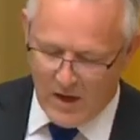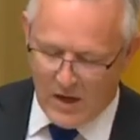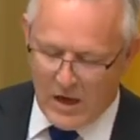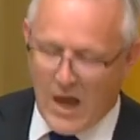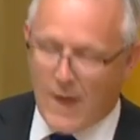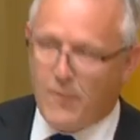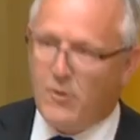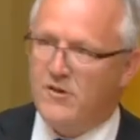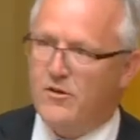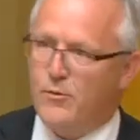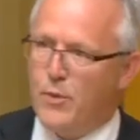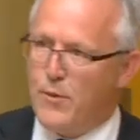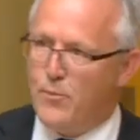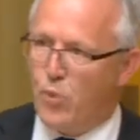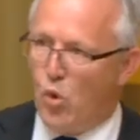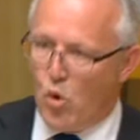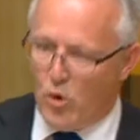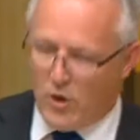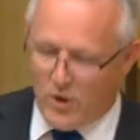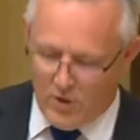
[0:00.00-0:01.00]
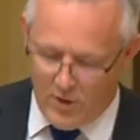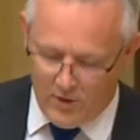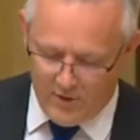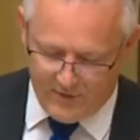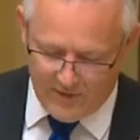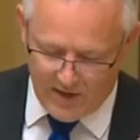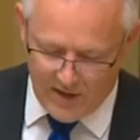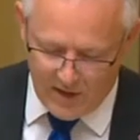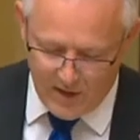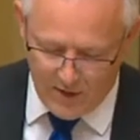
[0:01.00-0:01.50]
claiming to be born in New
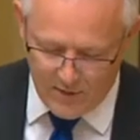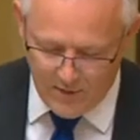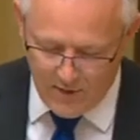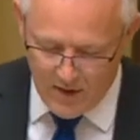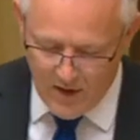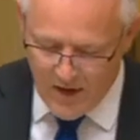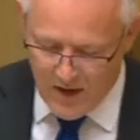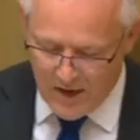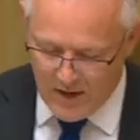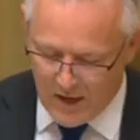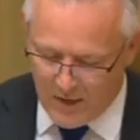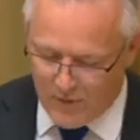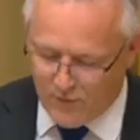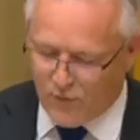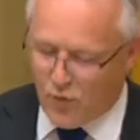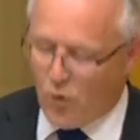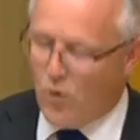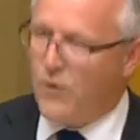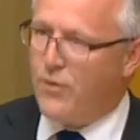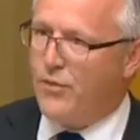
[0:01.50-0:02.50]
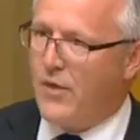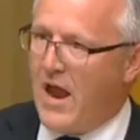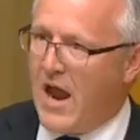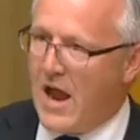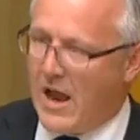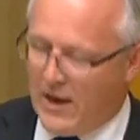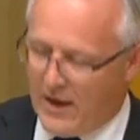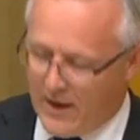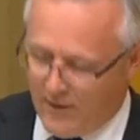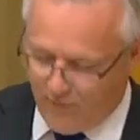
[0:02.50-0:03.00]
Zealand, yet in truth
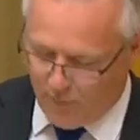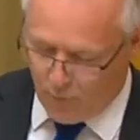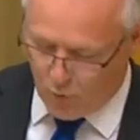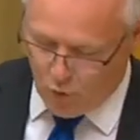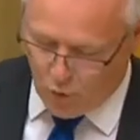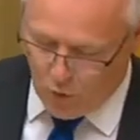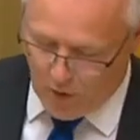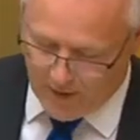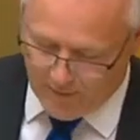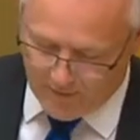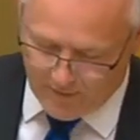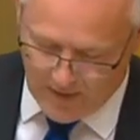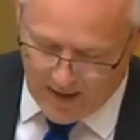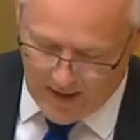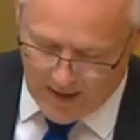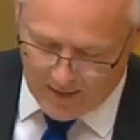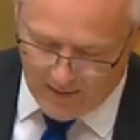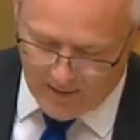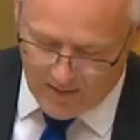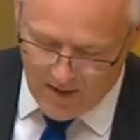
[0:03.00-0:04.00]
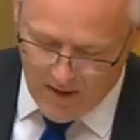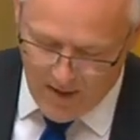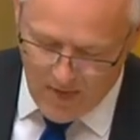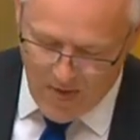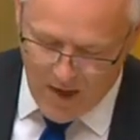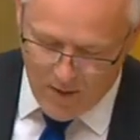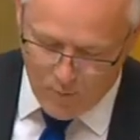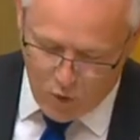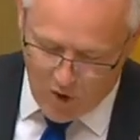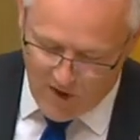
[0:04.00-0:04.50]
hailing from Queensland.
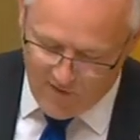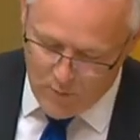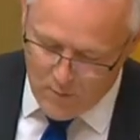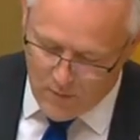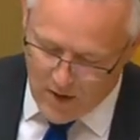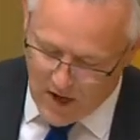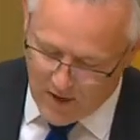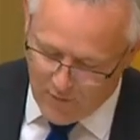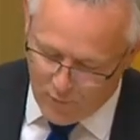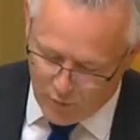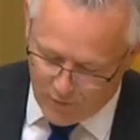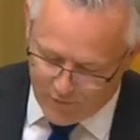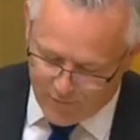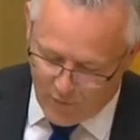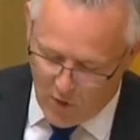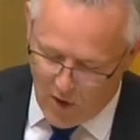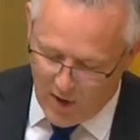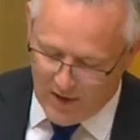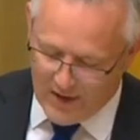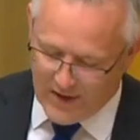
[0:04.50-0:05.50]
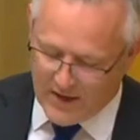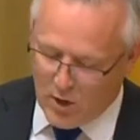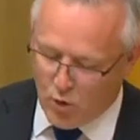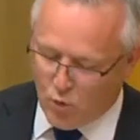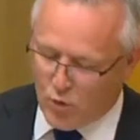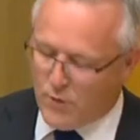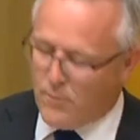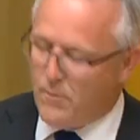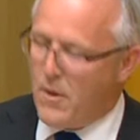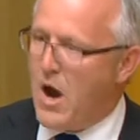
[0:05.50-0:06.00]
Private Martin was finally
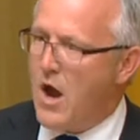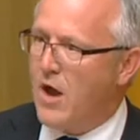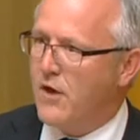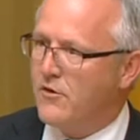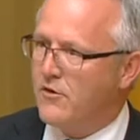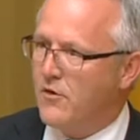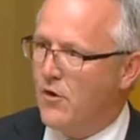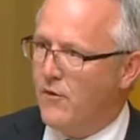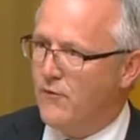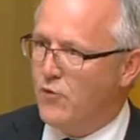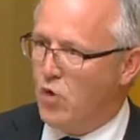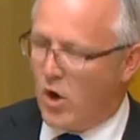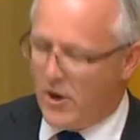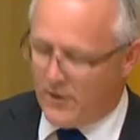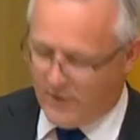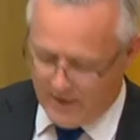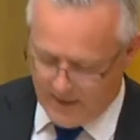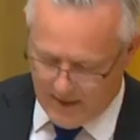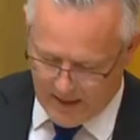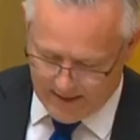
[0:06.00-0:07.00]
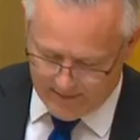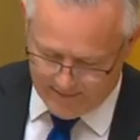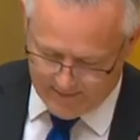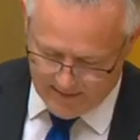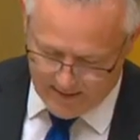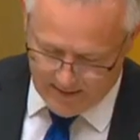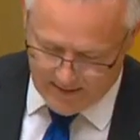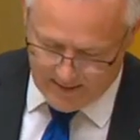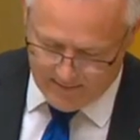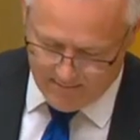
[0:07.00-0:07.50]
killed in March of
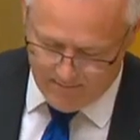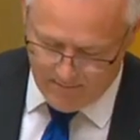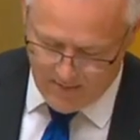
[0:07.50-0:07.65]
1918.